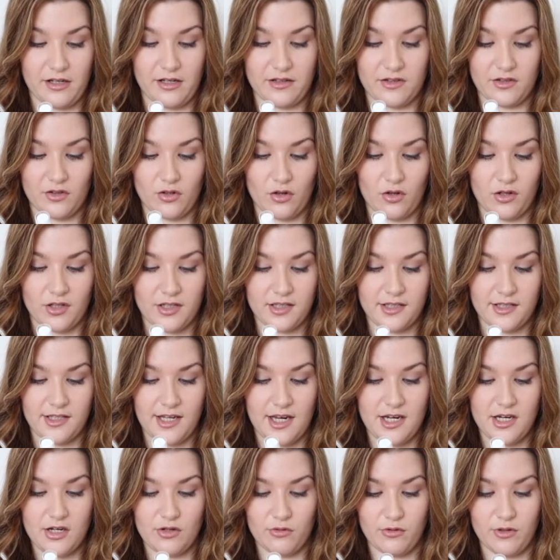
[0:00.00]
has got
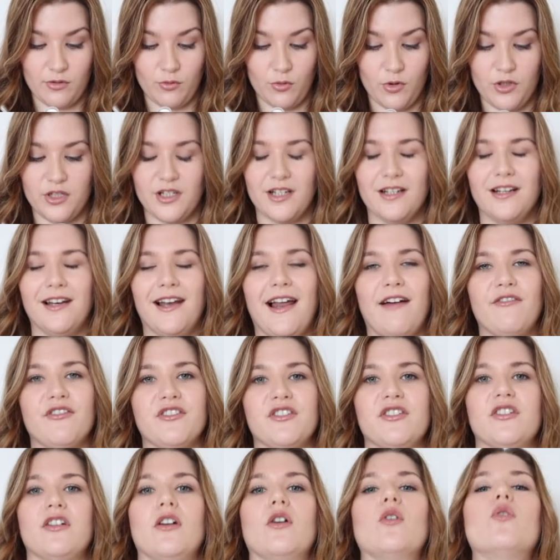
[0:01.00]
sacred wood and
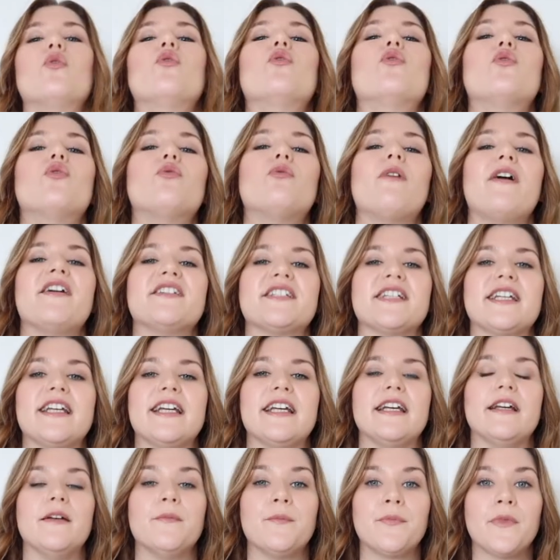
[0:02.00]
lavender
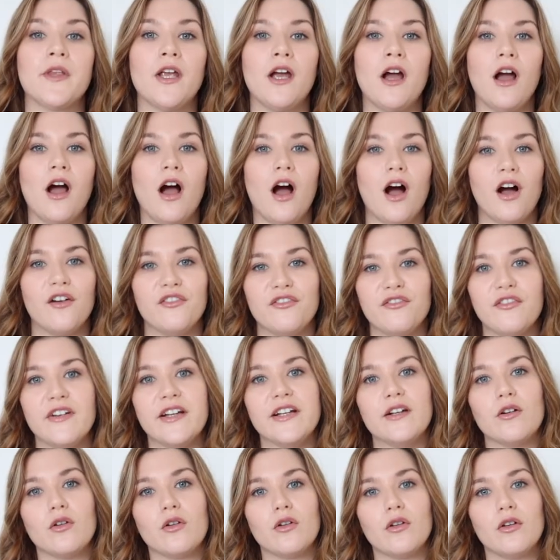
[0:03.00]
already. I
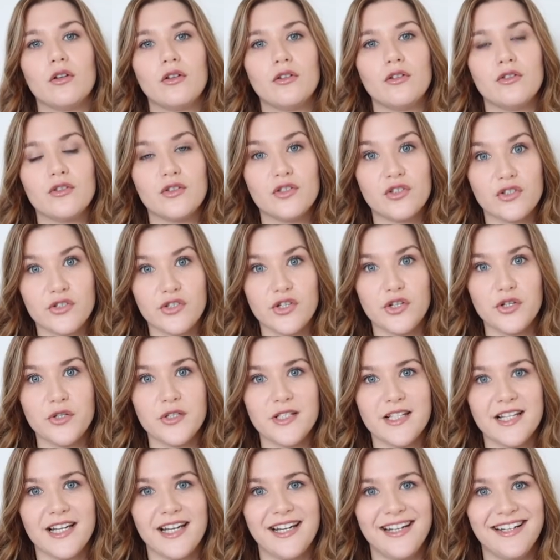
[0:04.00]
feel
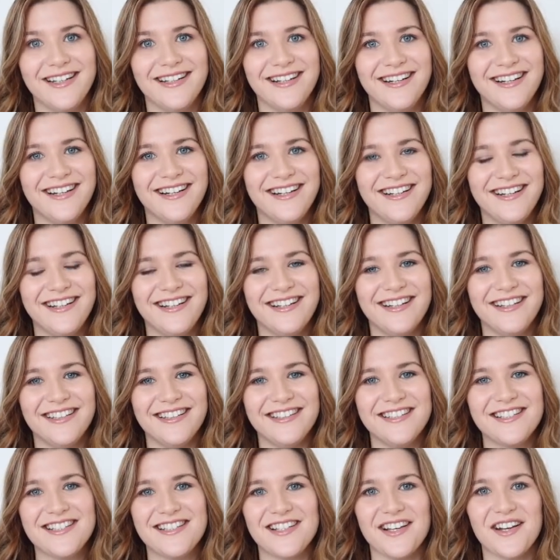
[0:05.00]
snoozy.
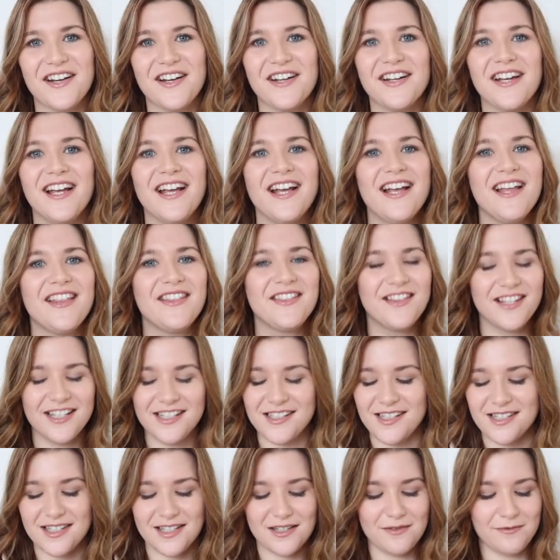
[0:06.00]
So
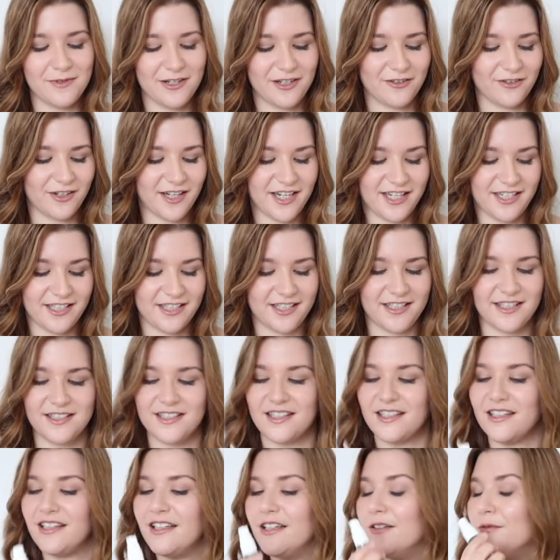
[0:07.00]
this is gonna be great. This is
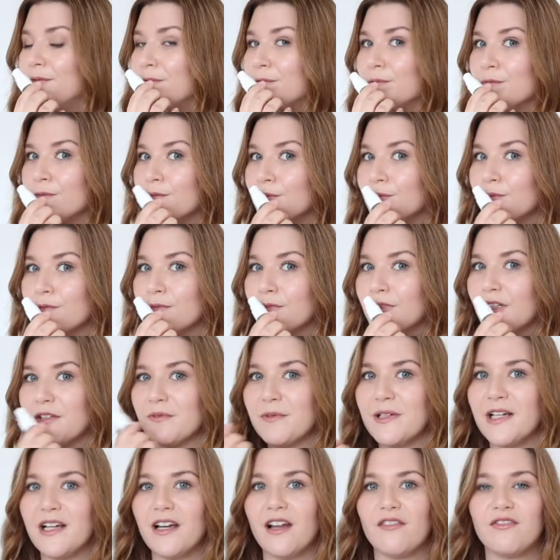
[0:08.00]
gonna give
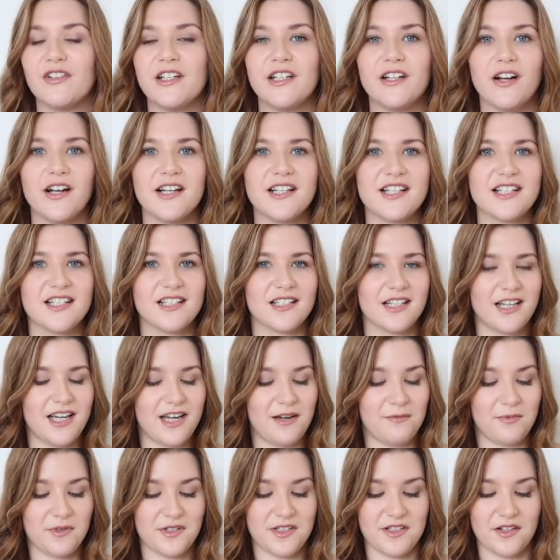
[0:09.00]
me a lovely night's
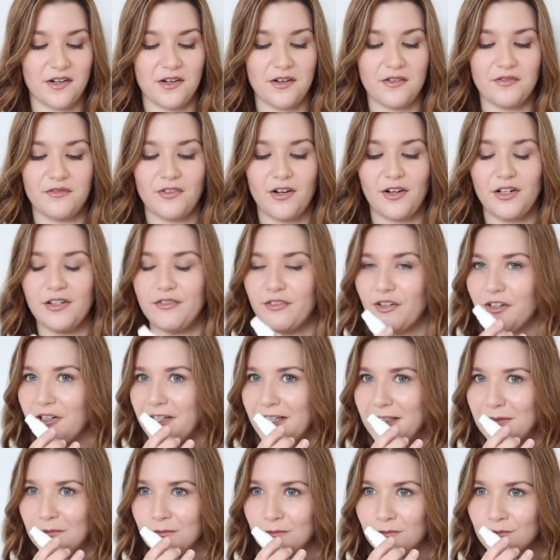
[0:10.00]
sleep. So very,
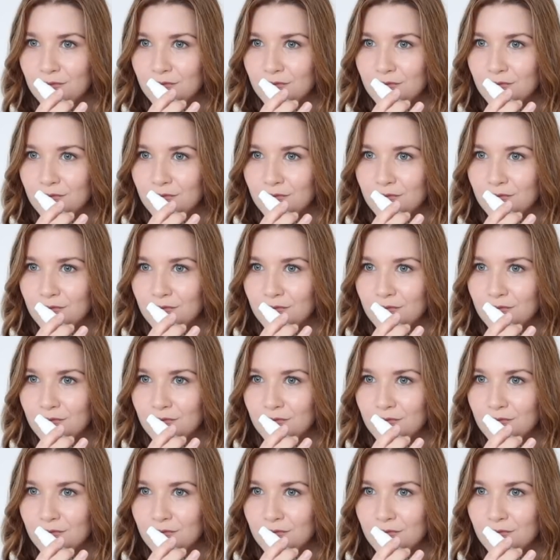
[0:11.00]
very